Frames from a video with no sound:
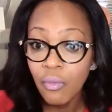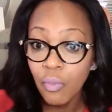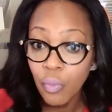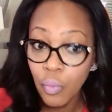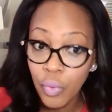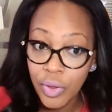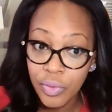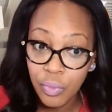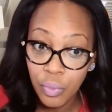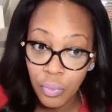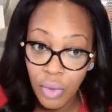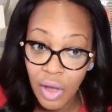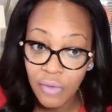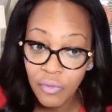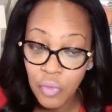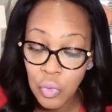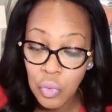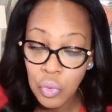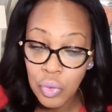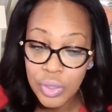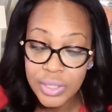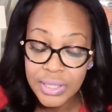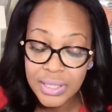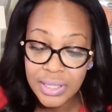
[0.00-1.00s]
with, of
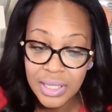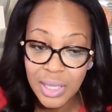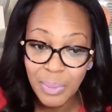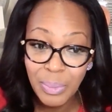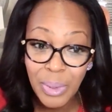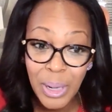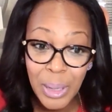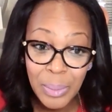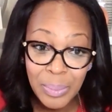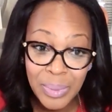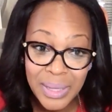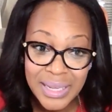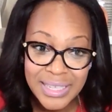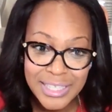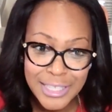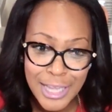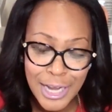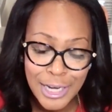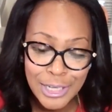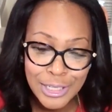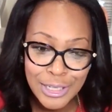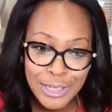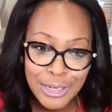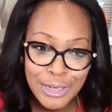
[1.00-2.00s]
course, the public
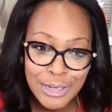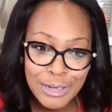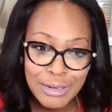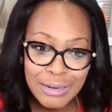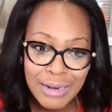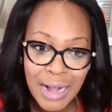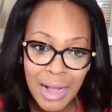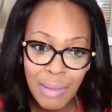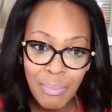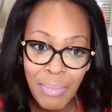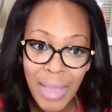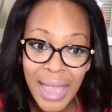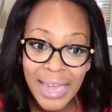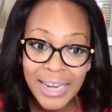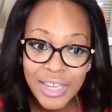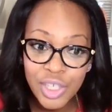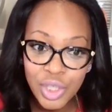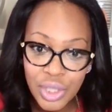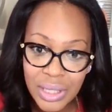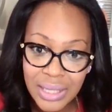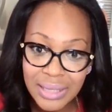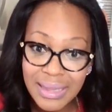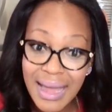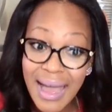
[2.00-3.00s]
sector
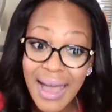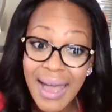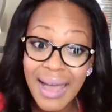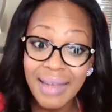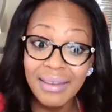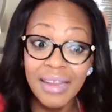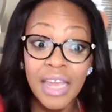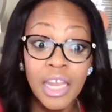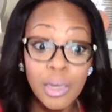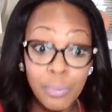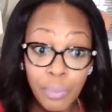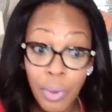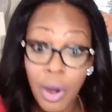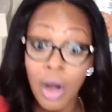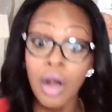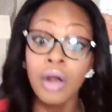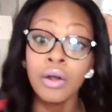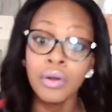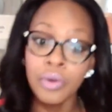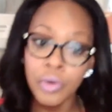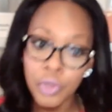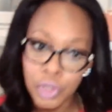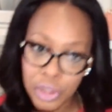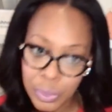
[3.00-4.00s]
managing that in
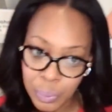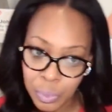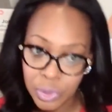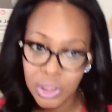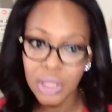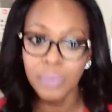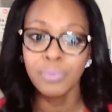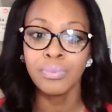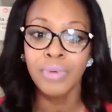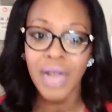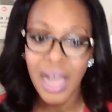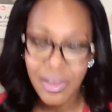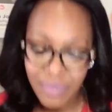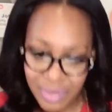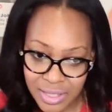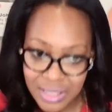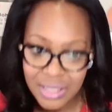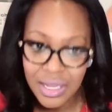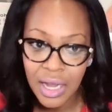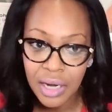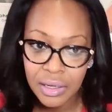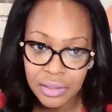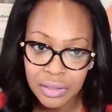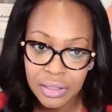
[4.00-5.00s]
partnership with the private
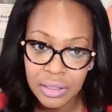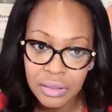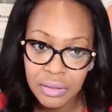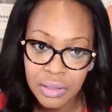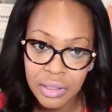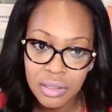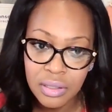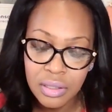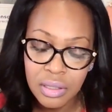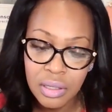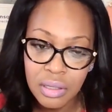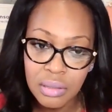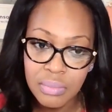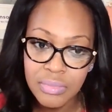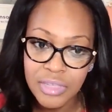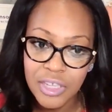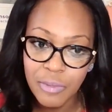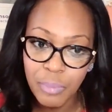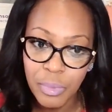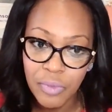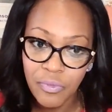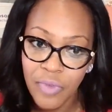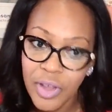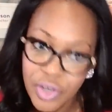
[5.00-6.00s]
sector in terms
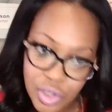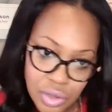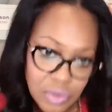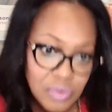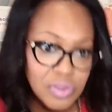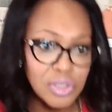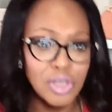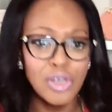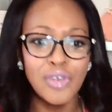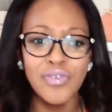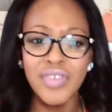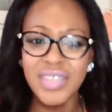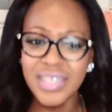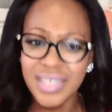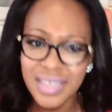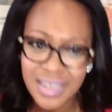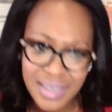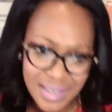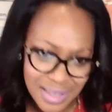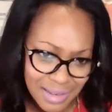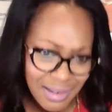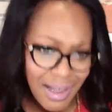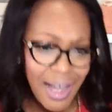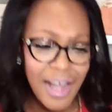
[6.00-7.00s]
of professional
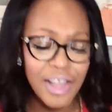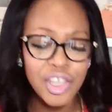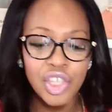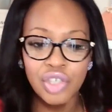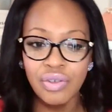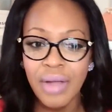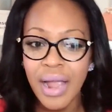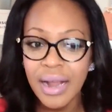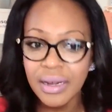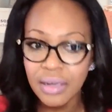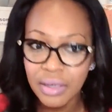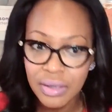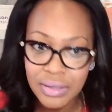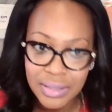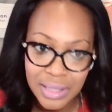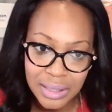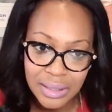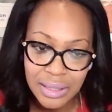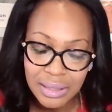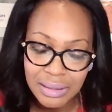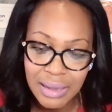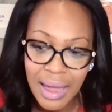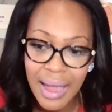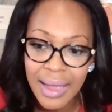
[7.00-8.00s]
services and contractors
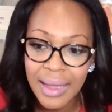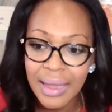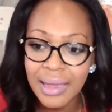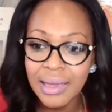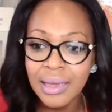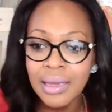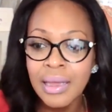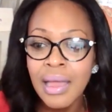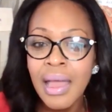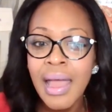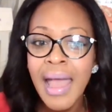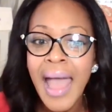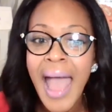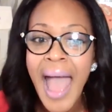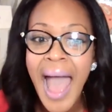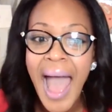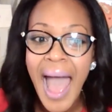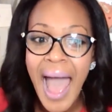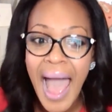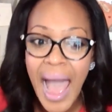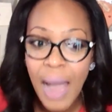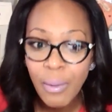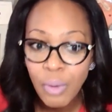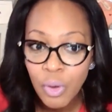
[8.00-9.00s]
and the like,
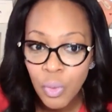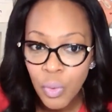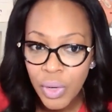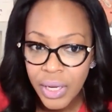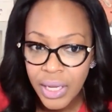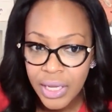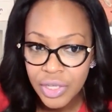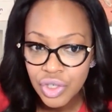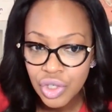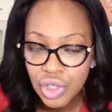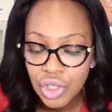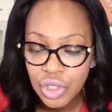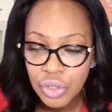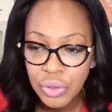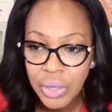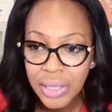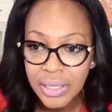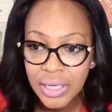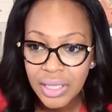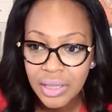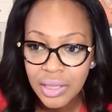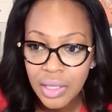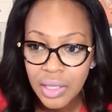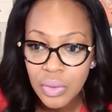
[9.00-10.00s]
how are we
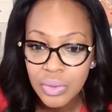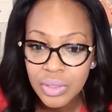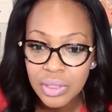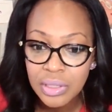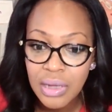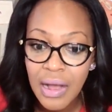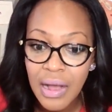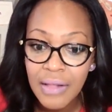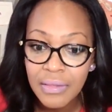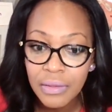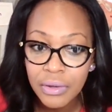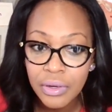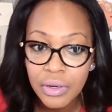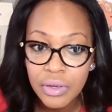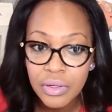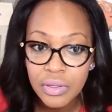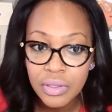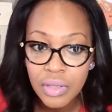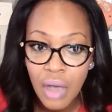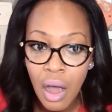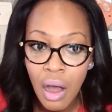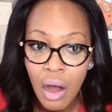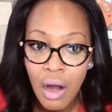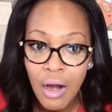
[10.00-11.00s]
ensuring that those
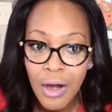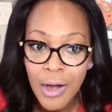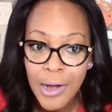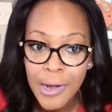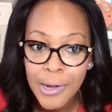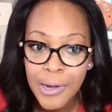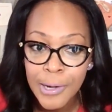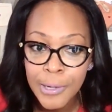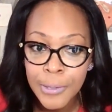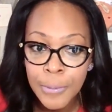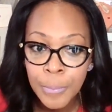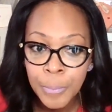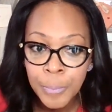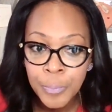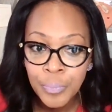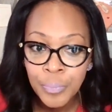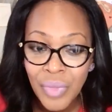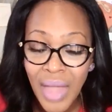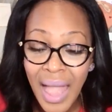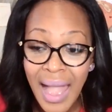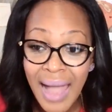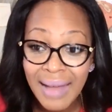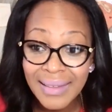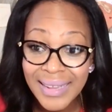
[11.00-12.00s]
dollars are
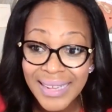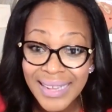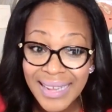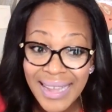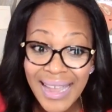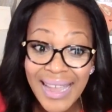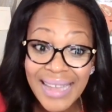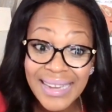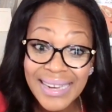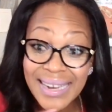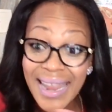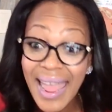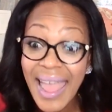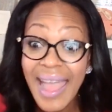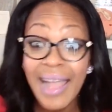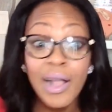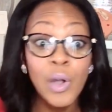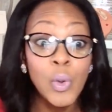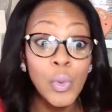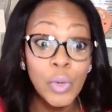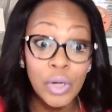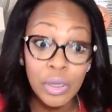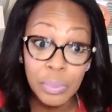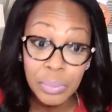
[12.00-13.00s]
allocated
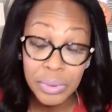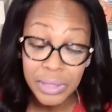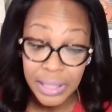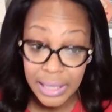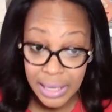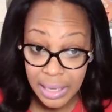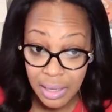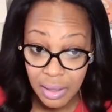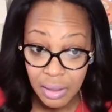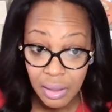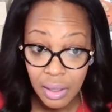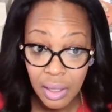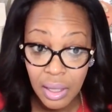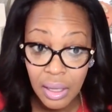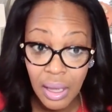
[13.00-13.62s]
equitably?